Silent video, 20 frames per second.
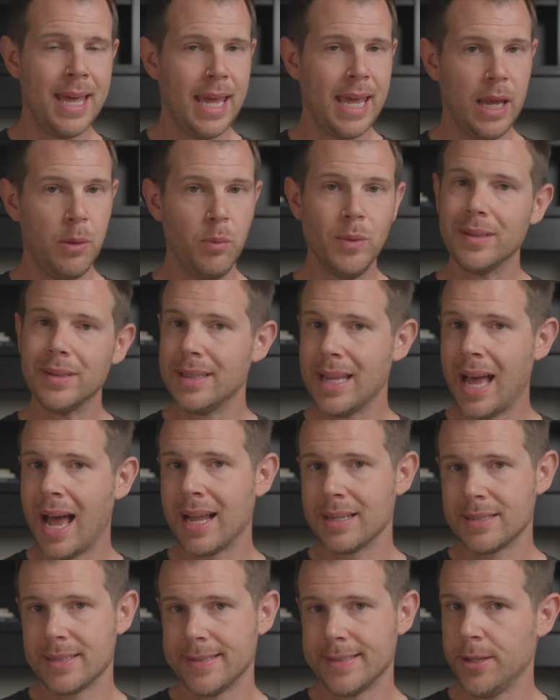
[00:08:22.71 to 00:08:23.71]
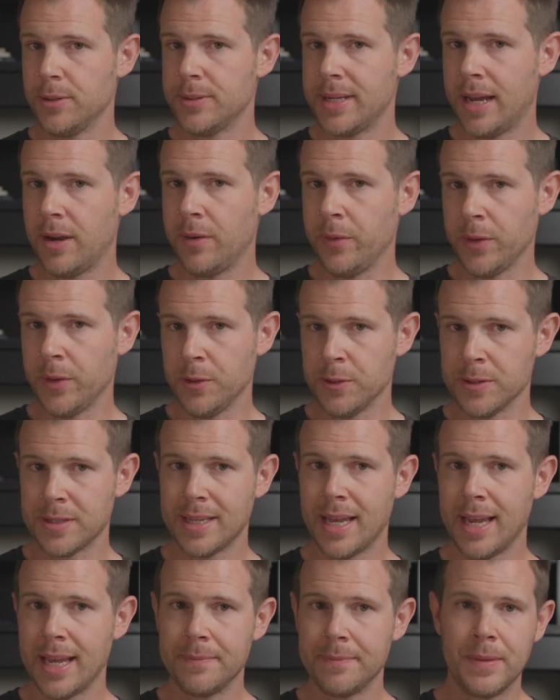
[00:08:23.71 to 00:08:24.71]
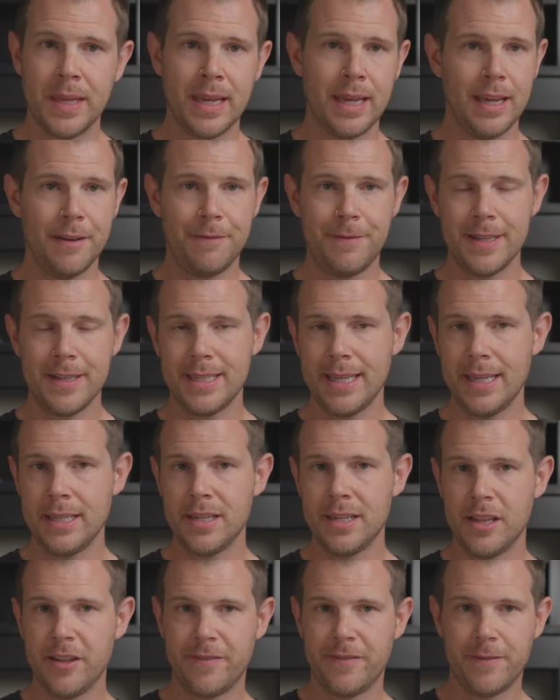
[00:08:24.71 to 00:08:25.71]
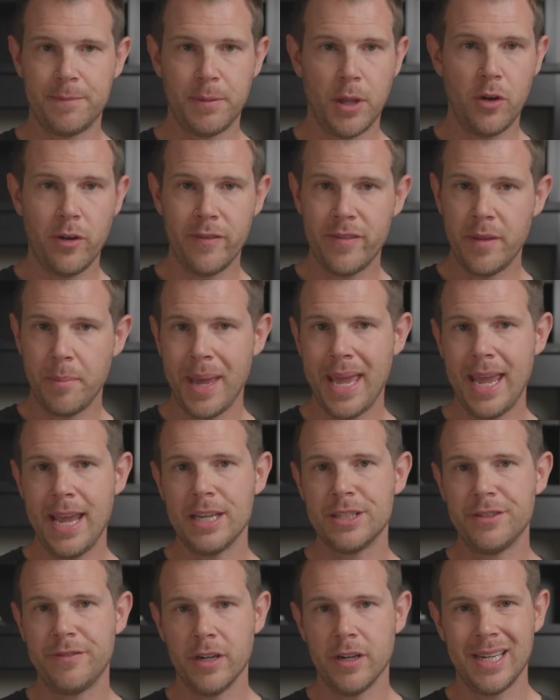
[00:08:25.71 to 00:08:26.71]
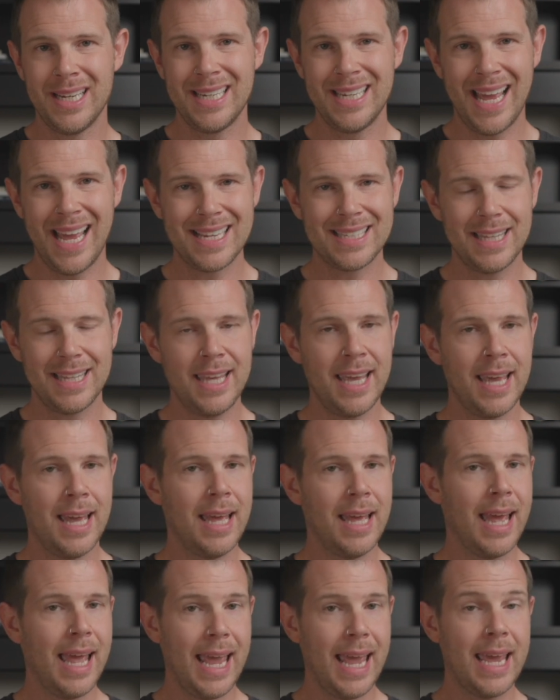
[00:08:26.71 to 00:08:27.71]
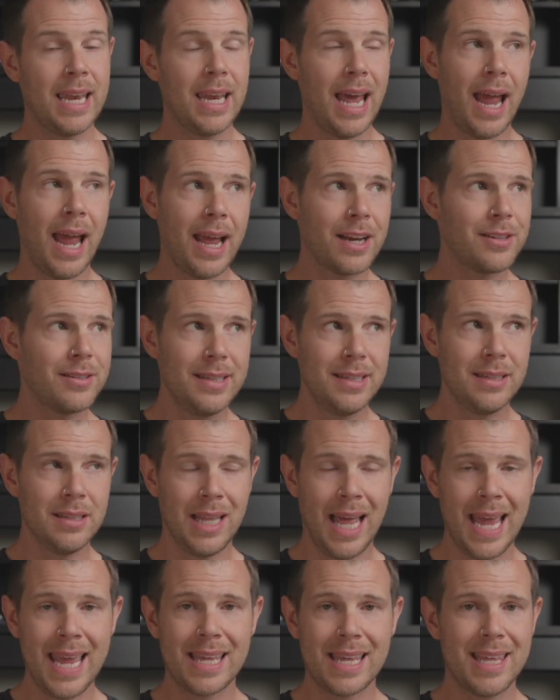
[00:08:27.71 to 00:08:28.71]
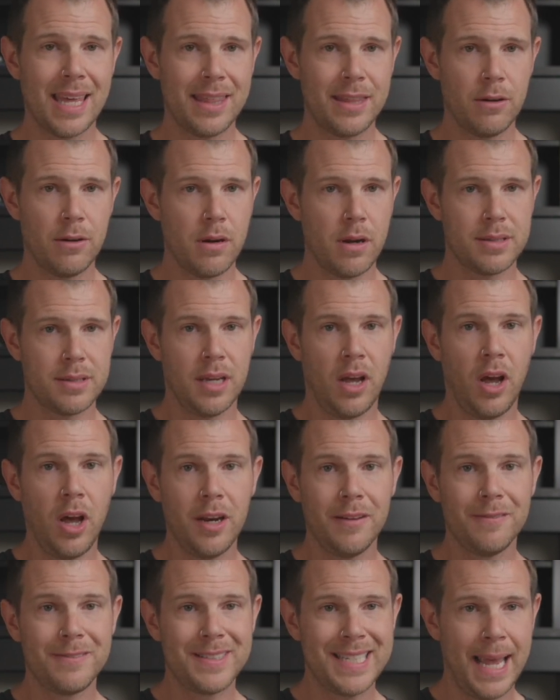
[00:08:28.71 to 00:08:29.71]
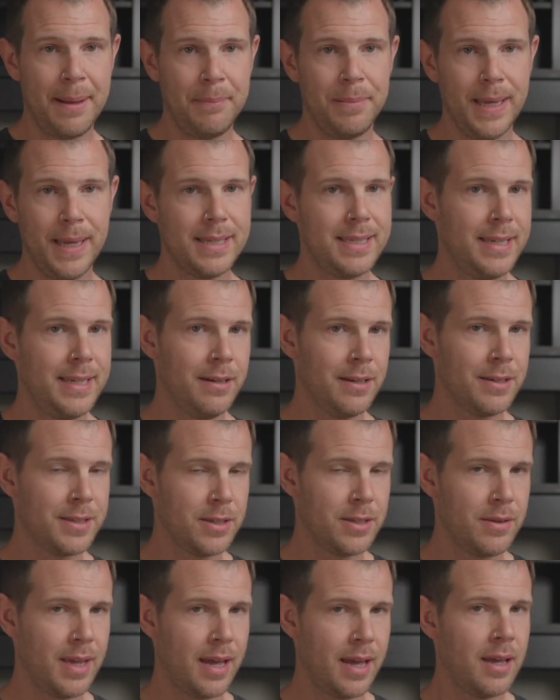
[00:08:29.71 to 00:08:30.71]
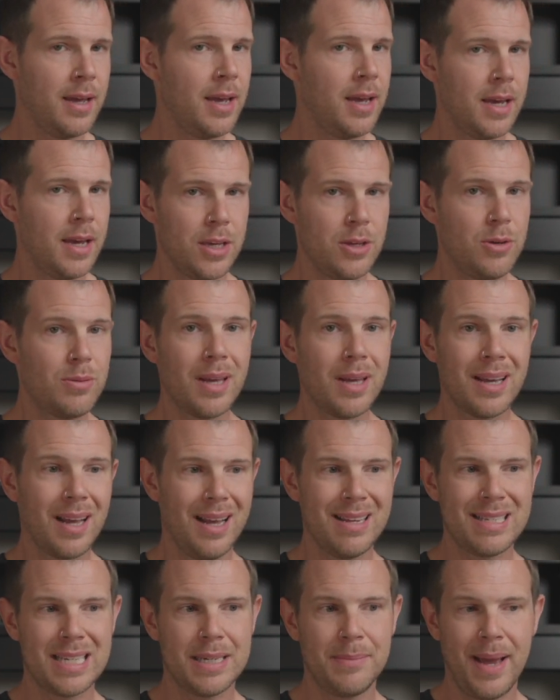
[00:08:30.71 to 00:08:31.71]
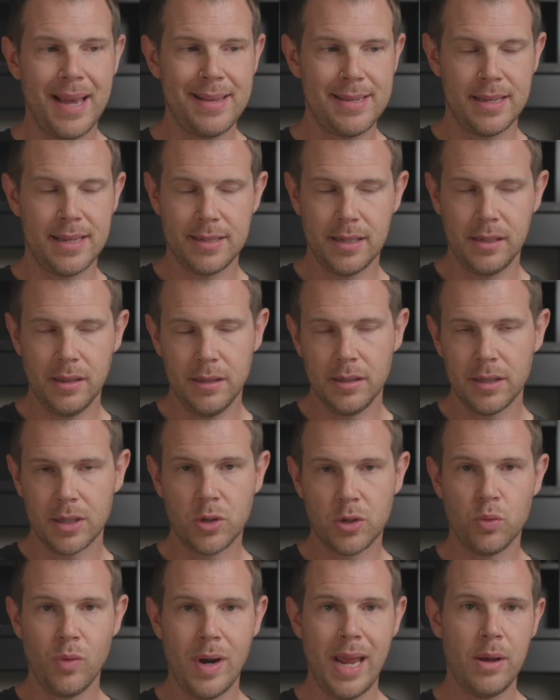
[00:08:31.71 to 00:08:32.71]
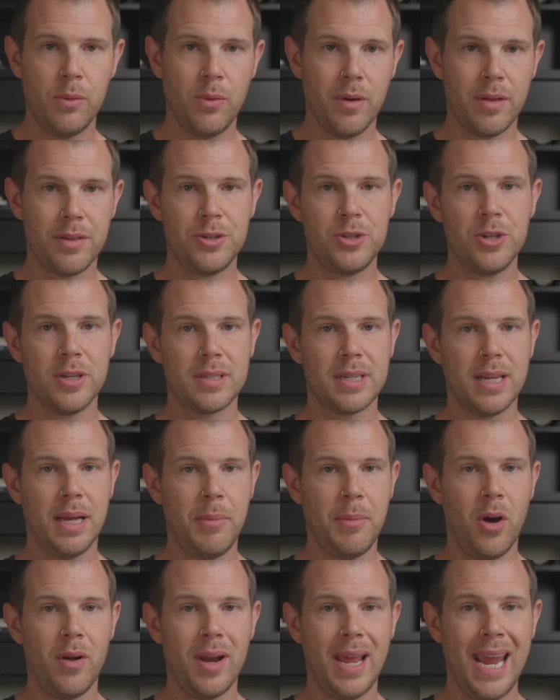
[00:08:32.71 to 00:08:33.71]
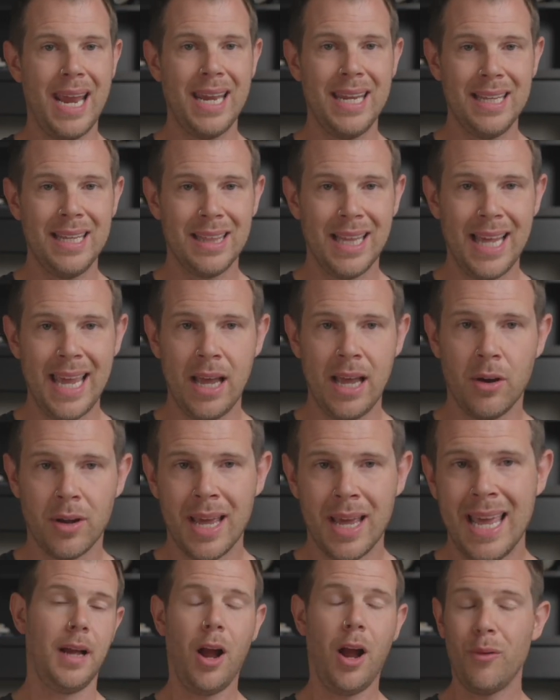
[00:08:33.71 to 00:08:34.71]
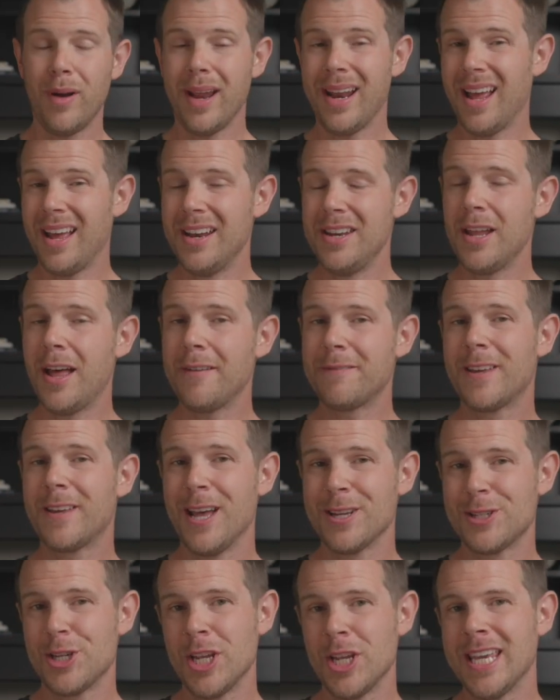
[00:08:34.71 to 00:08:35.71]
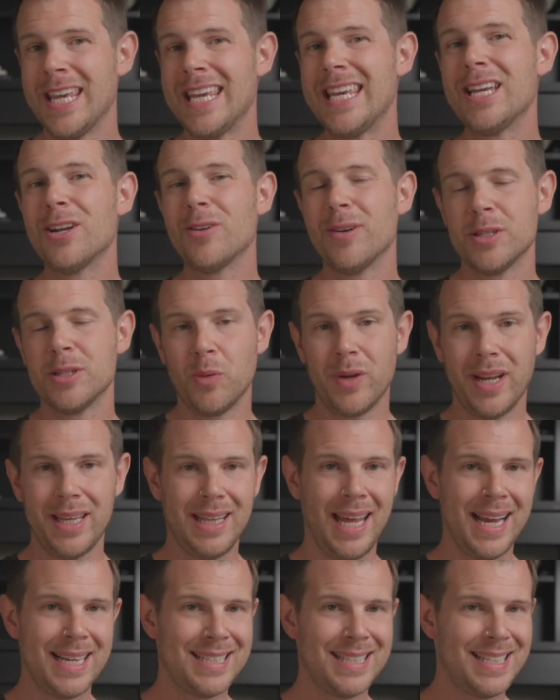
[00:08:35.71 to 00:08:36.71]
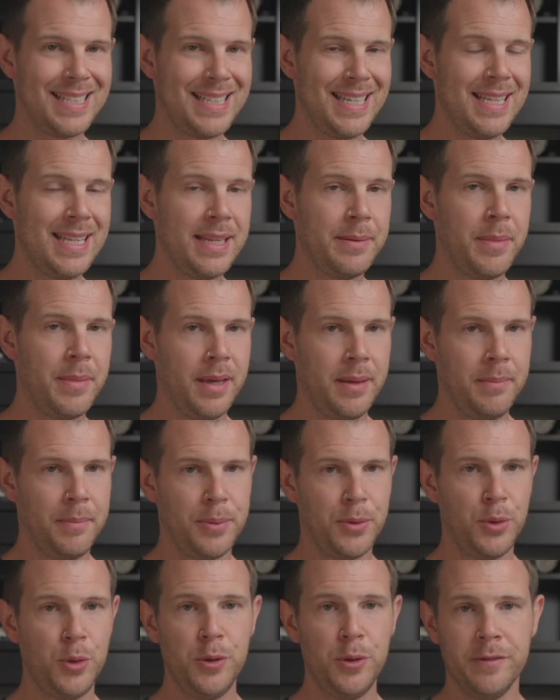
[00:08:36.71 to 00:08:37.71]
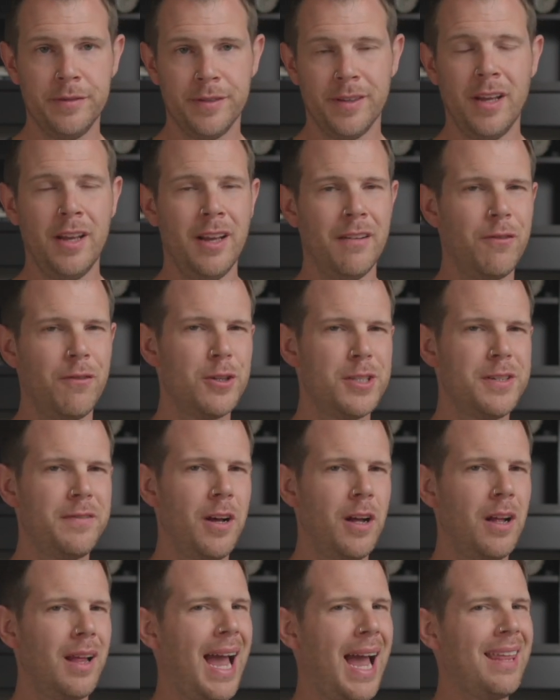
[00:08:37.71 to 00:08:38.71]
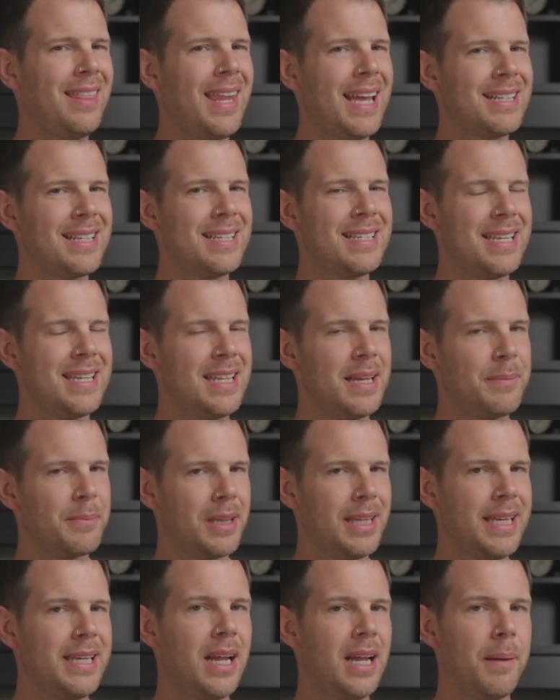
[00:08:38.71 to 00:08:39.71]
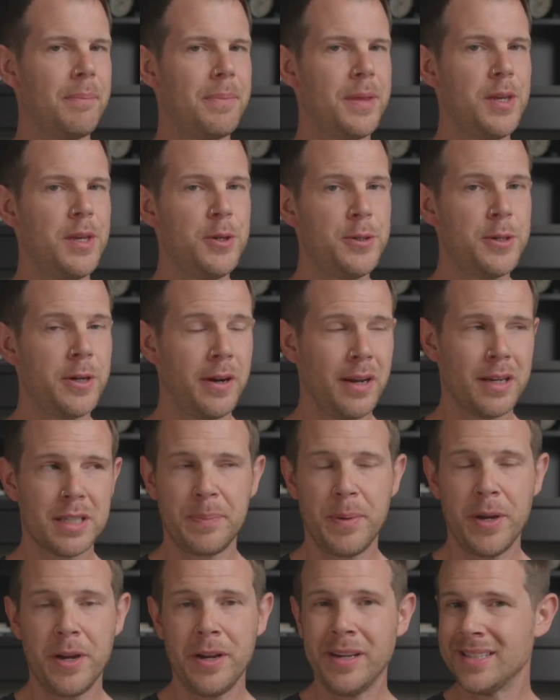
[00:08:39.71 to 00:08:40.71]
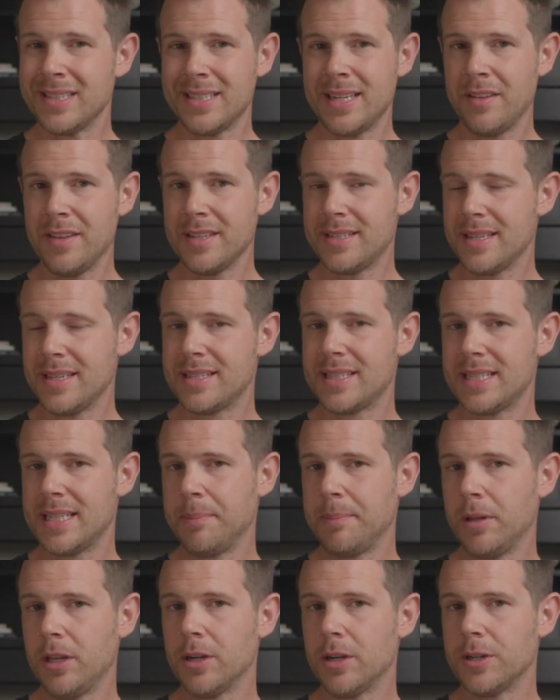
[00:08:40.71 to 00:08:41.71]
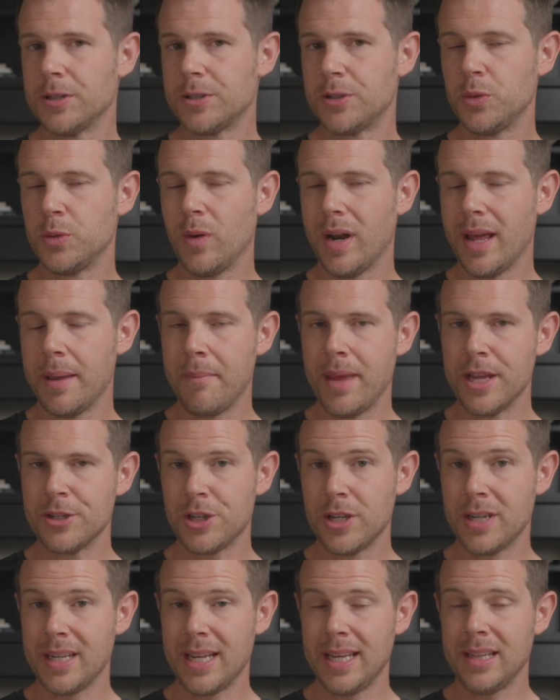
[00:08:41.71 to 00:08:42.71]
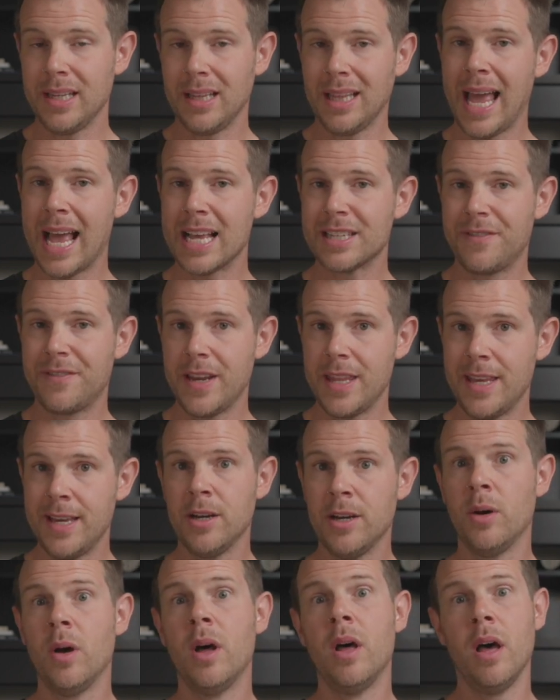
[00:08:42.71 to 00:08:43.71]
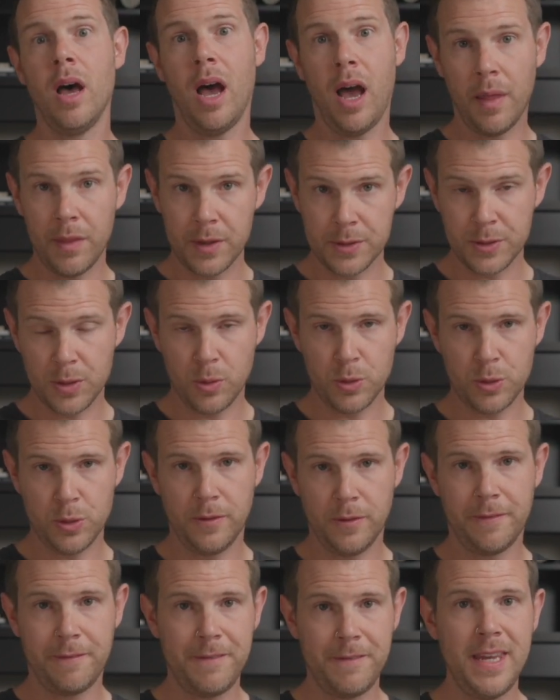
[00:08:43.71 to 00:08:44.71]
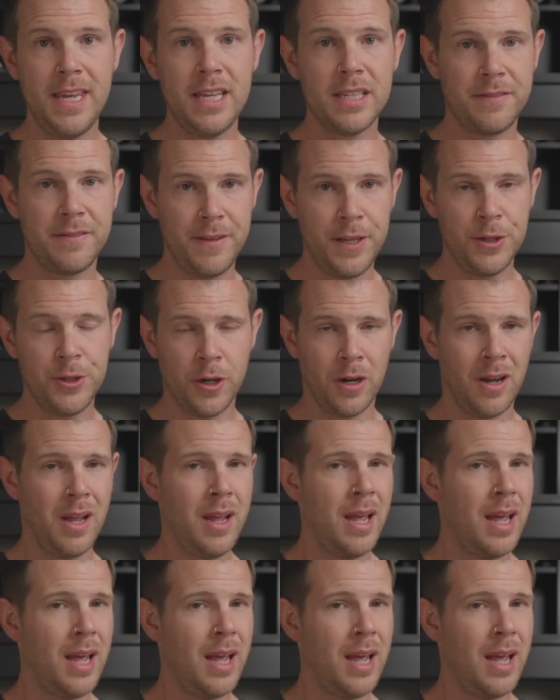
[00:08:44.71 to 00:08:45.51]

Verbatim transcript: It will not slow down your site. It fits into the flow of the page very nicely. And I actually like that there are a ton of templates here so that you can customize it to look great with just about any layout. All right, enough gushing. Here is what I'd like to see them improve. First of all, I'd like to see them clean up the user experience. Now, this is similar to what I mentioned in the last video on the social feeds feature.